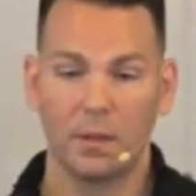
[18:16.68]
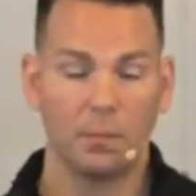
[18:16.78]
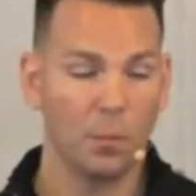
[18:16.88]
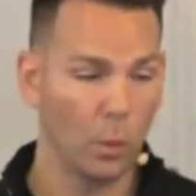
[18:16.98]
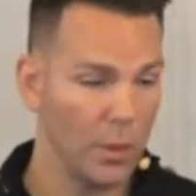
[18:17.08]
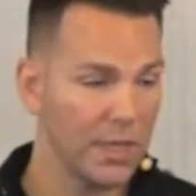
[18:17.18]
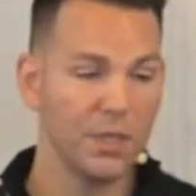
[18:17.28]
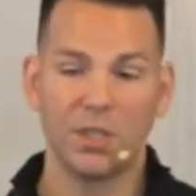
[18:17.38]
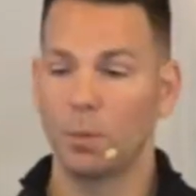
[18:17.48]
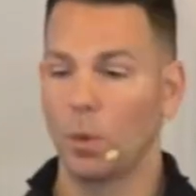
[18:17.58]
but we can
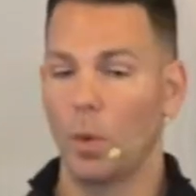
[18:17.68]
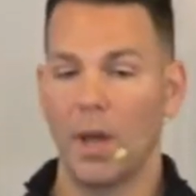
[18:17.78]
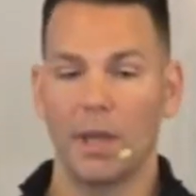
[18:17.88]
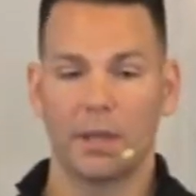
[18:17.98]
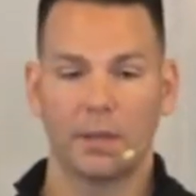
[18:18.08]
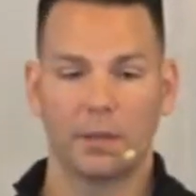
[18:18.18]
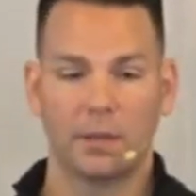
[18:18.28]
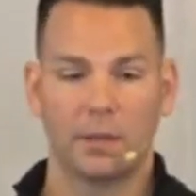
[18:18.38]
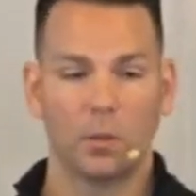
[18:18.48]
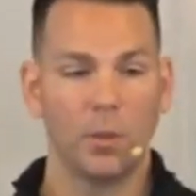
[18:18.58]
chip away.
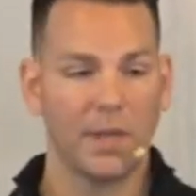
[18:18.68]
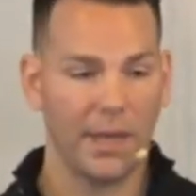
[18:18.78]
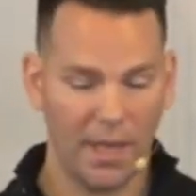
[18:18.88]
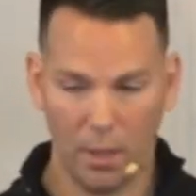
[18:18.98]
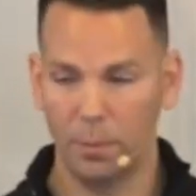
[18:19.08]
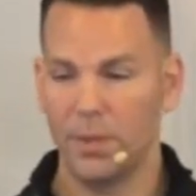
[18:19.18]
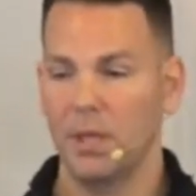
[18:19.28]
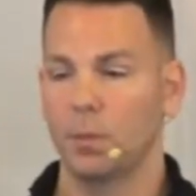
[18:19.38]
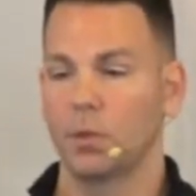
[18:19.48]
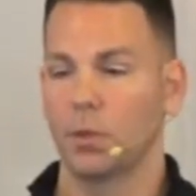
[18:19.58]
We can help
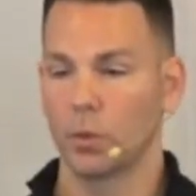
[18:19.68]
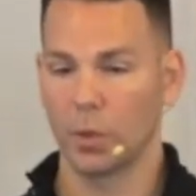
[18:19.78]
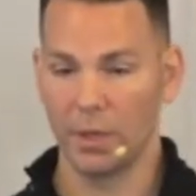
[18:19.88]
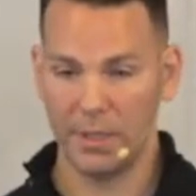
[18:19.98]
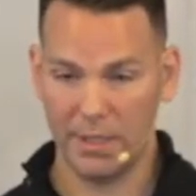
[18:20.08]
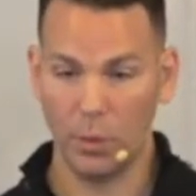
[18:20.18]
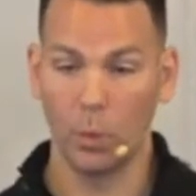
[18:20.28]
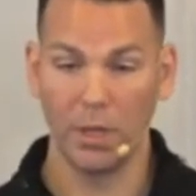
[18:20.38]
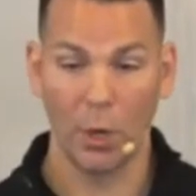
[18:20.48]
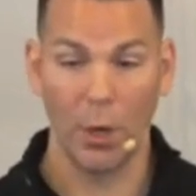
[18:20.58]
people who are in need. We are